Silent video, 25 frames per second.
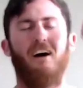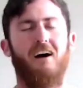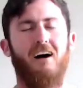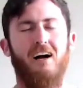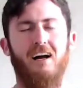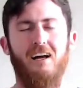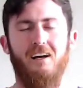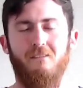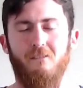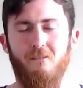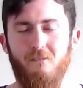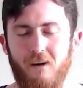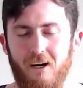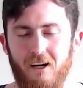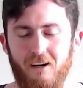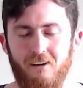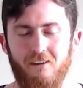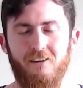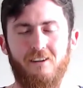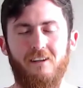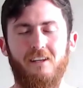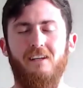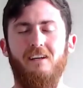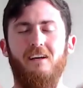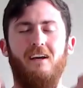I am
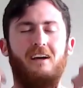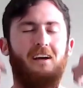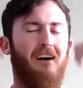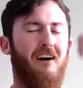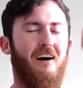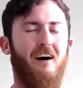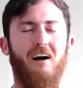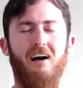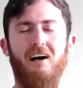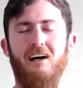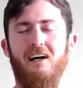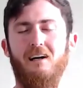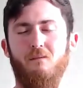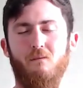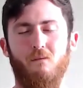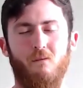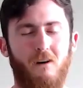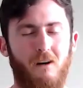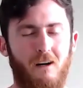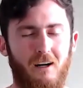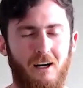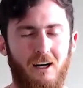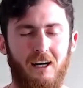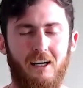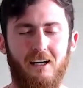wealthy. I am
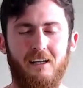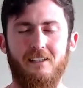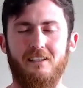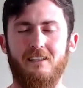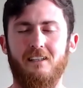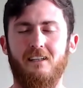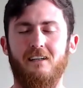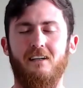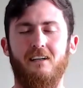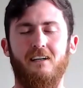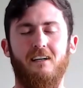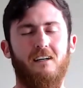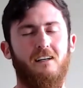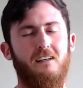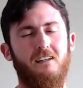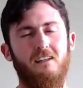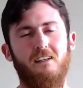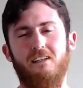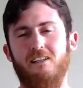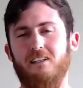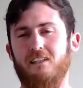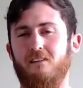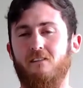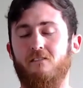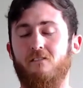wise.
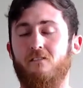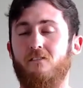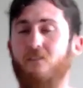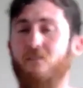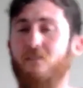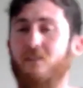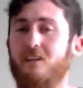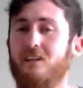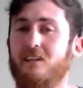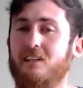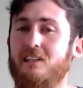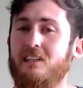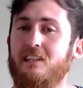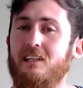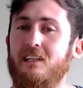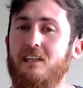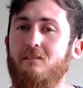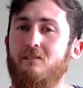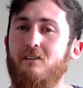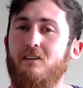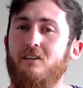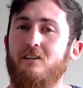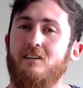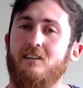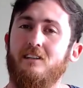Listen, falling
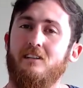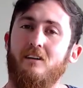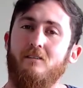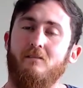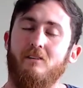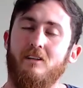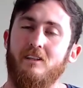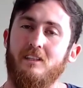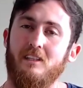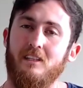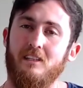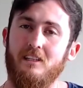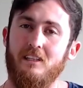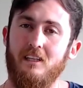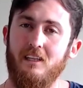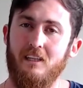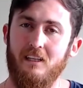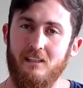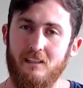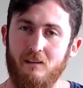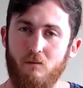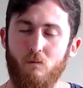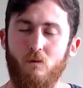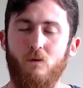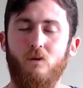asleep nonstop listening to
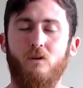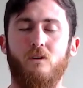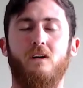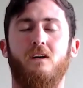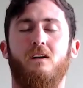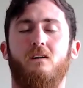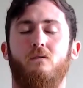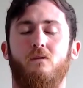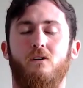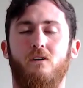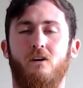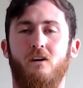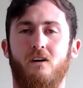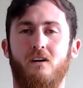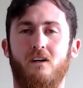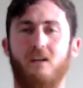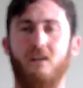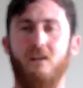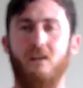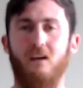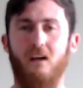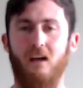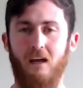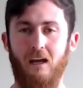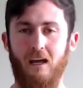these, walking to work.
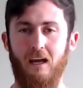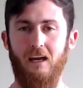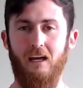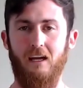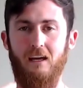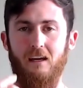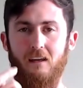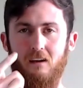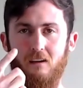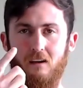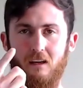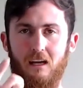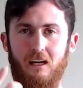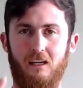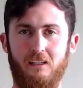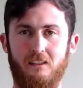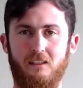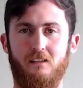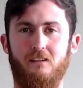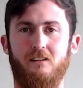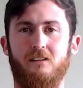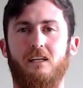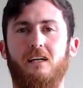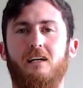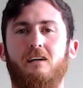And as
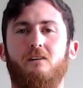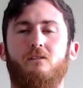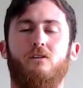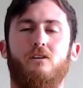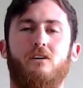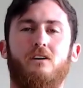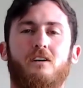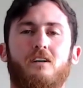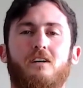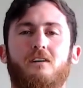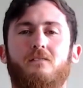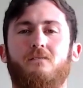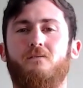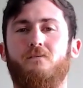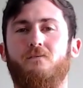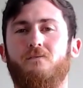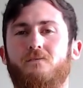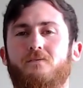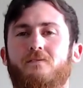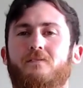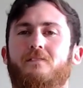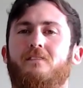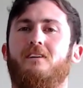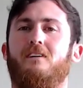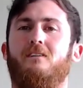I was at work,
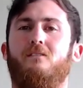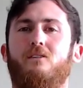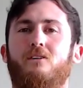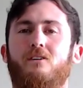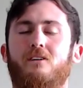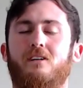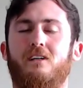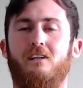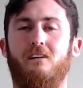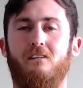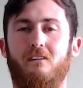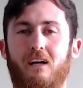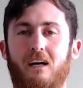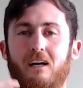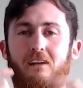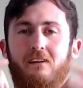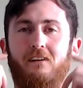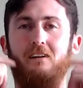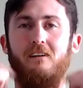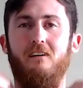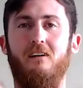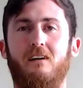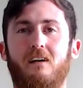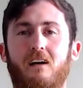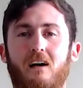walking around,
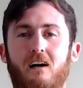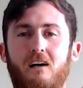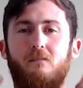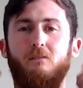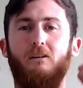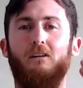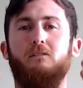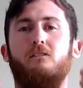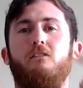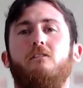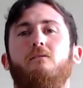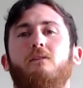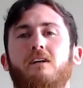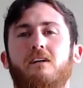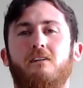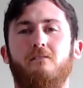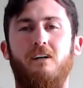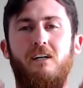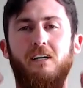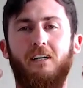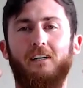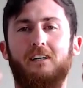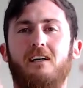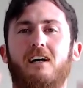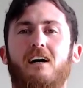I'd be repeating
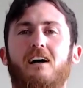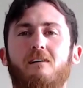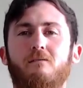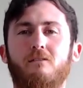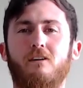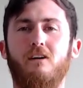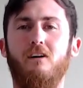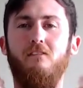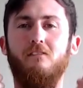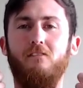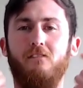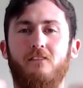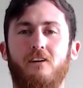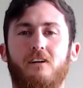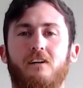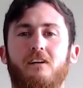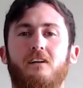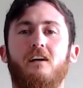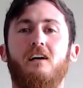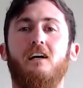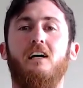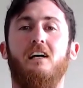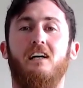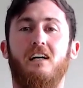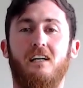my head like, I'm
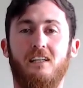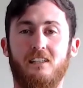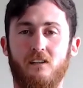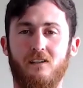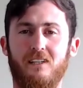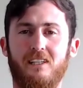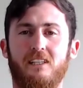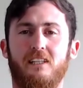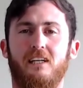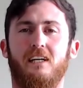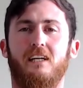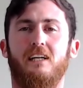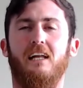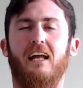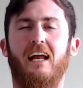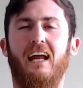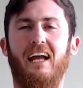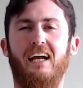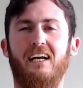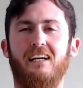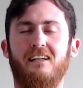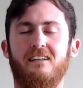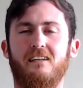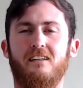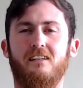confident. So I started
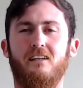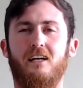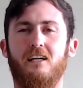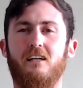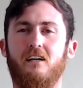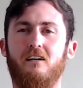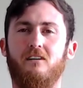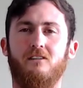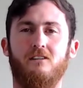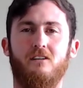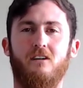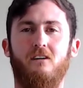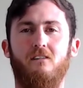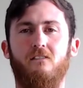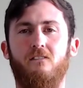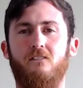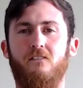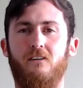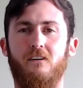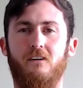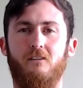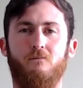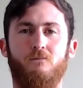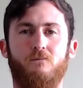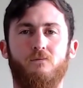acting like I was
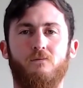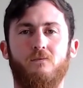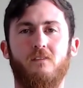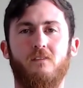confident.